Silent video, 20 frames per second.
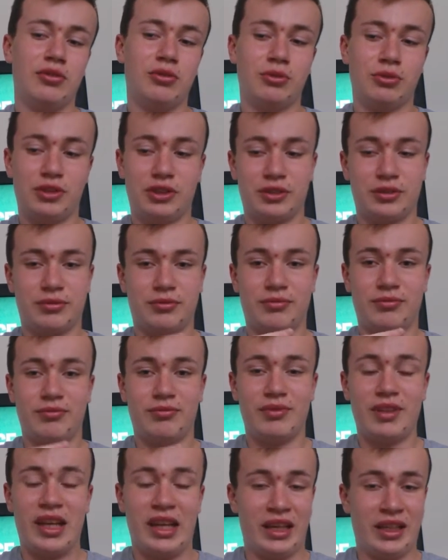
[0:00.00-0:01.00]
or just
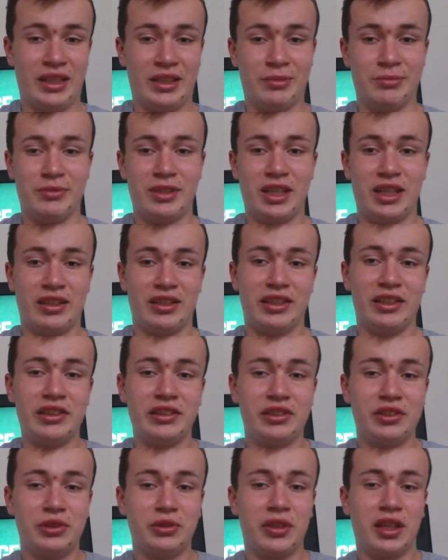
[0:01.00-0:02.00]
any
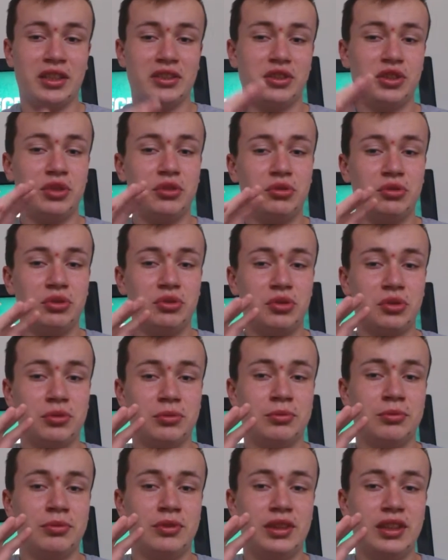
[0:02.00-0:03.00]
techniques. You can choose
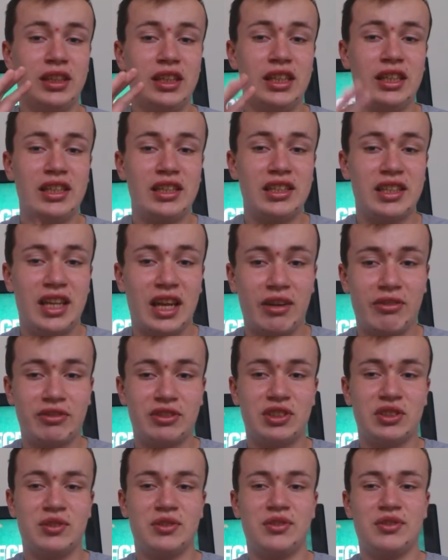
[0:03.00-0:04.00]
from
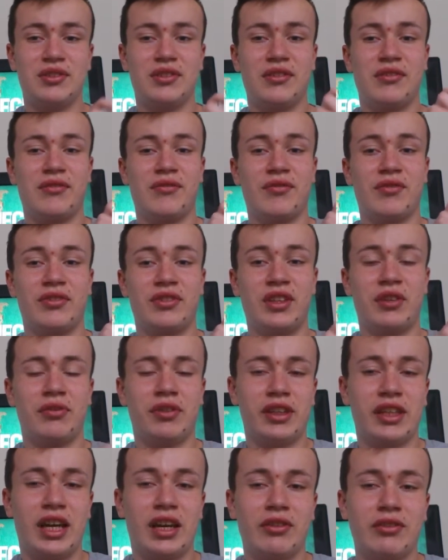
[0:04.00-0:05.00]
characters,
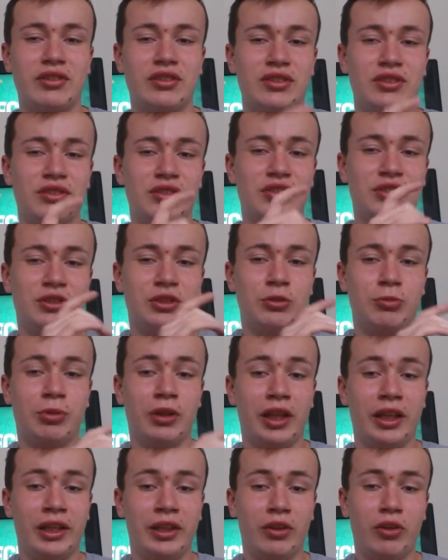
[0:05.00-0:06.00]
different characters to
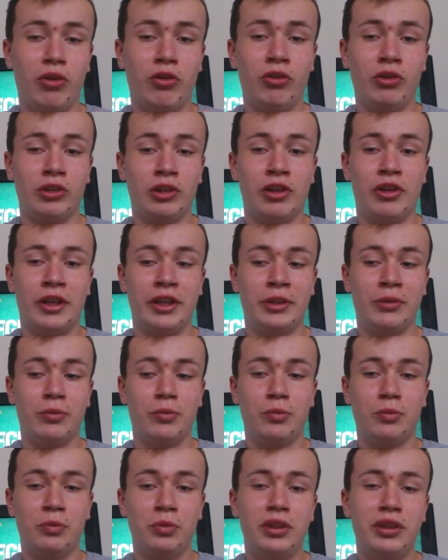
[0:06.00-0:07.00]
play
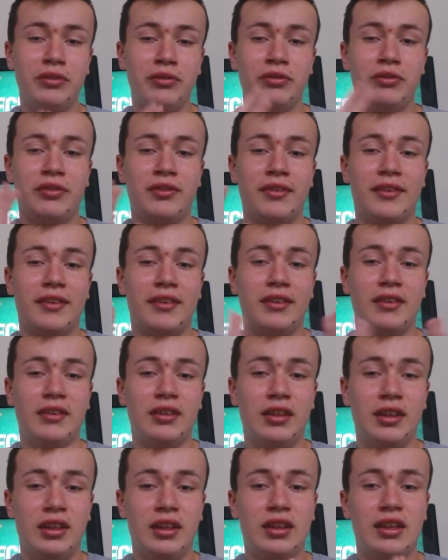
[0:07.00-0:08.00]
online with.
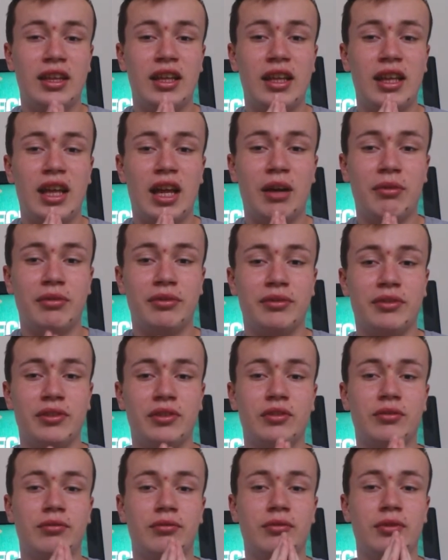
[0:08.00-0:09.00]

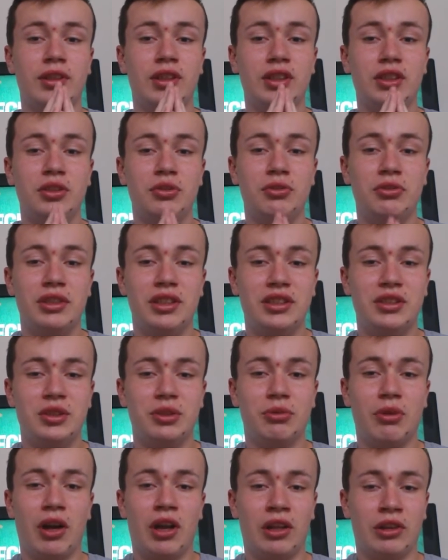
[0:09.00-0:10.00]
However, you need
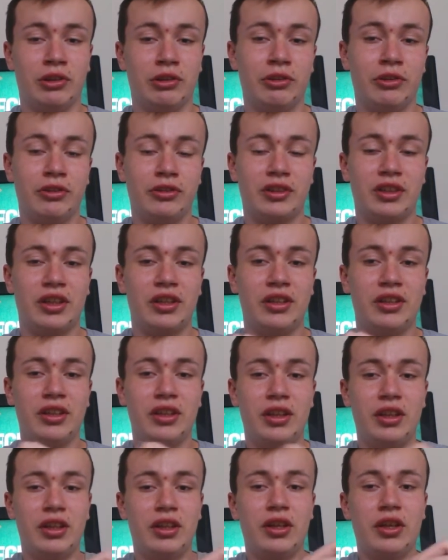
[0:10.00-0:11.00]
to unlock
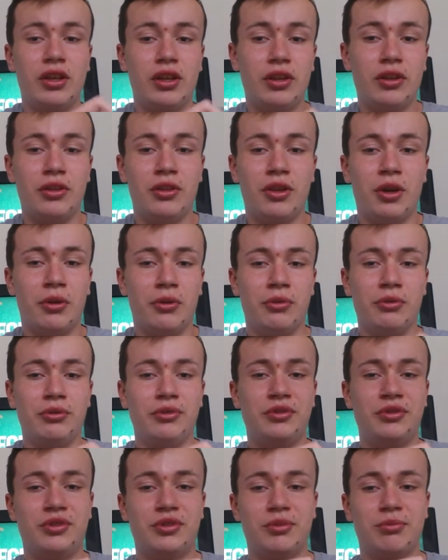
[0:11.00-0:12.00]

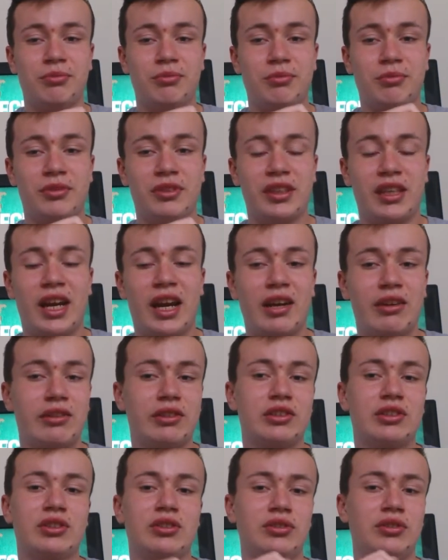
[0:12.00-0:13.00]
those
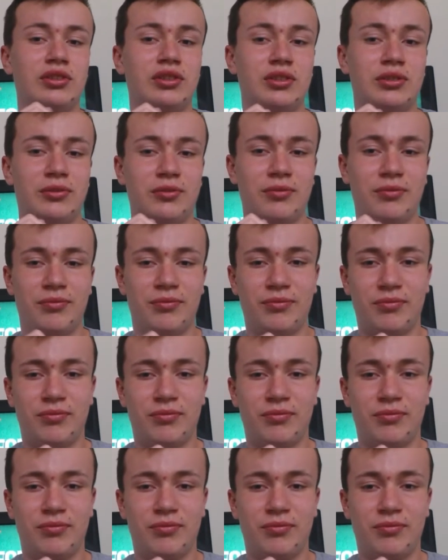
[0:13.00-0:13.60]
characters.